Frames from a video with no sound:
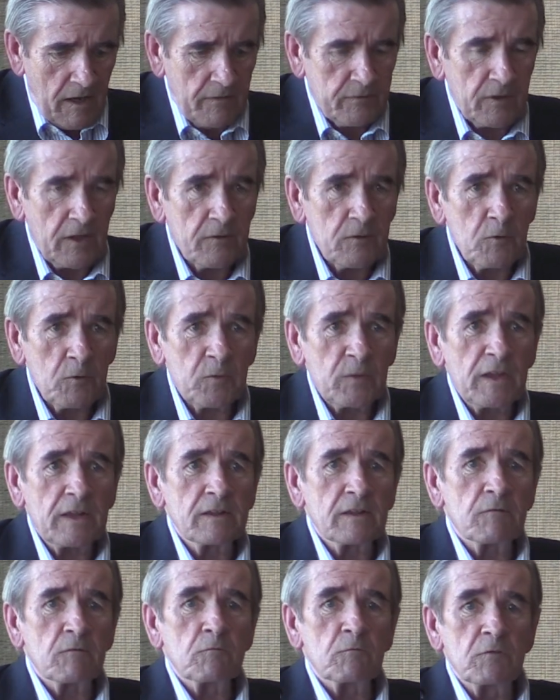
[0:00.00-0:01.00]
The other thing
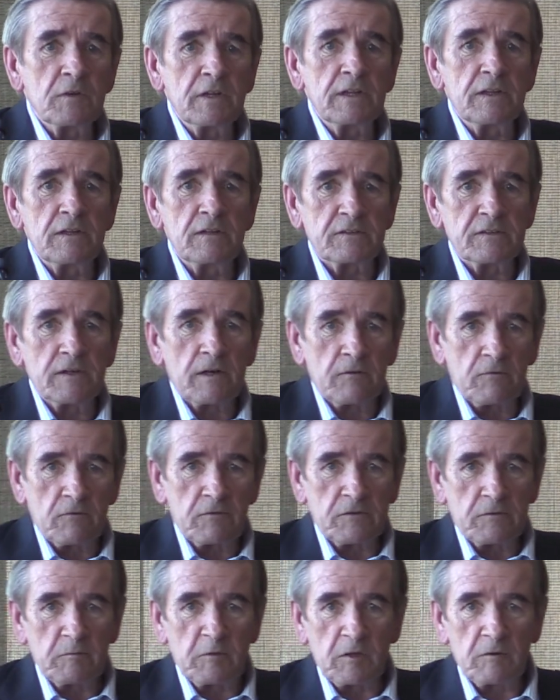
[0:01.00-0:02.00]
that really stuck with
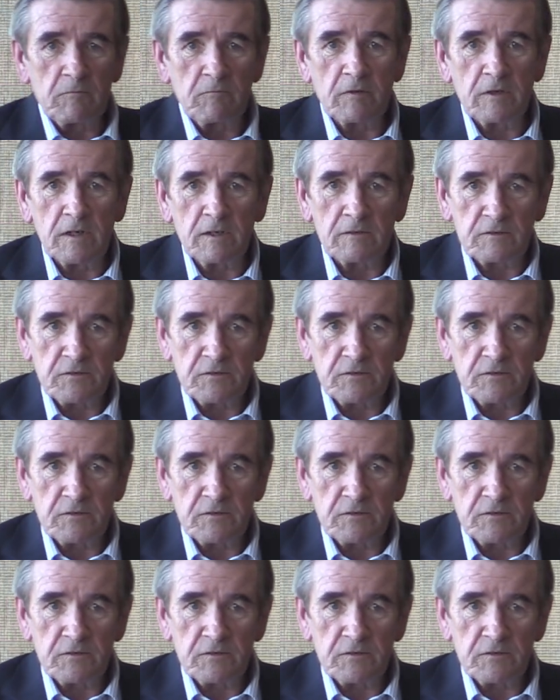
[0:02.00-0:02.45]
me when